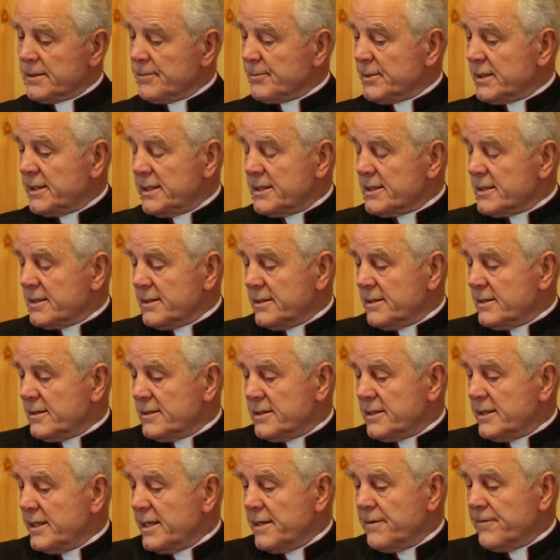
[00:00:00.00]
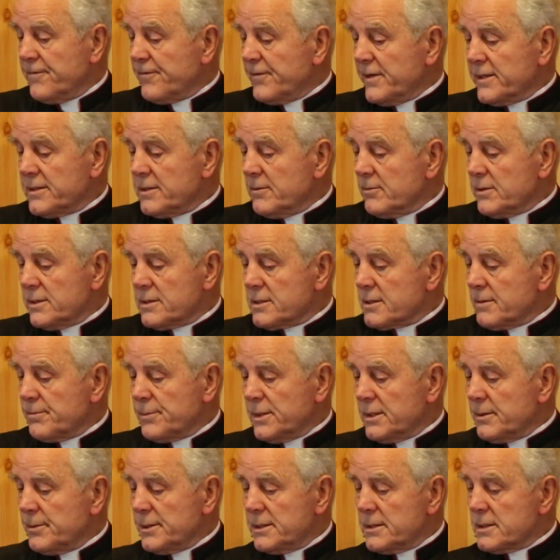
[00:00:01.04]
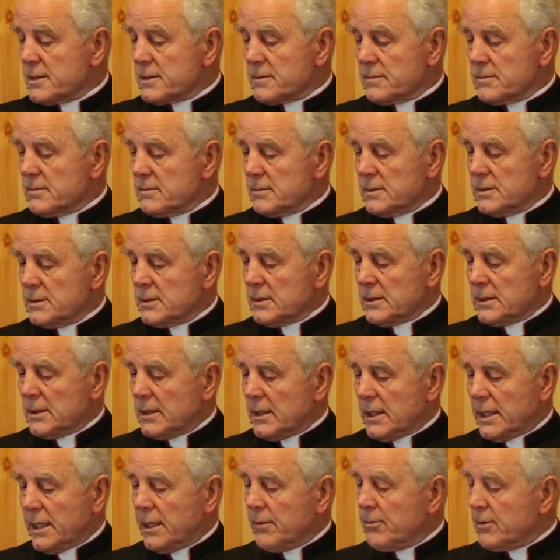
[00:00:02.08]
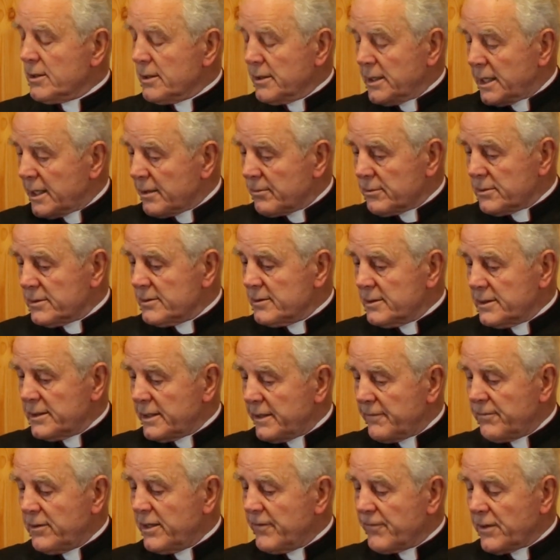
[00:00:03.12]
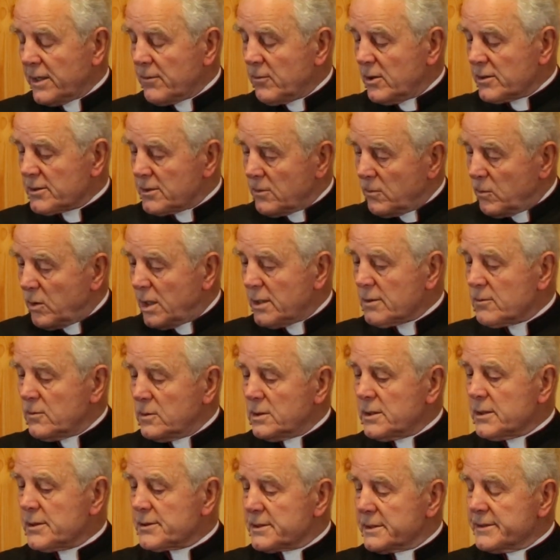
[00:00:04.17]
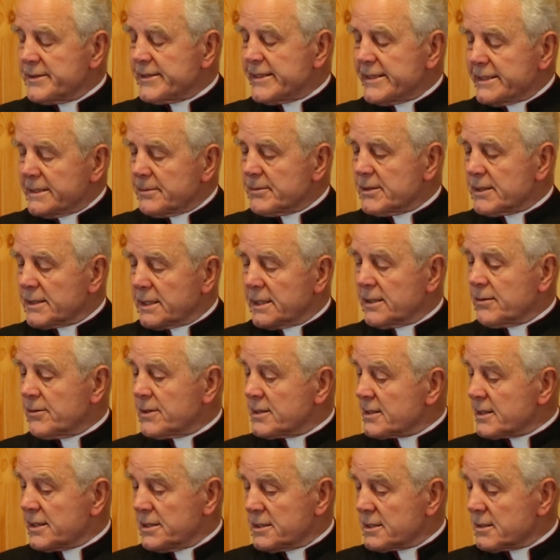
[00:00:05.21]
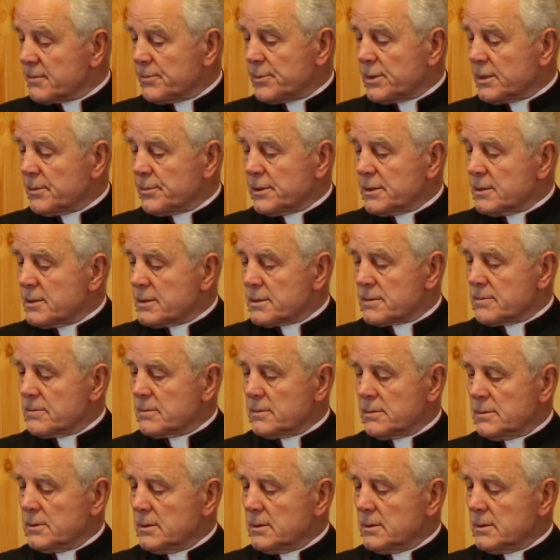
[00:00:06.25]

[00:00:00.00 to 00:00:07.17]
But he's infected with suburbanism. I would, if I wanted one word to name it, I would say suburbanism.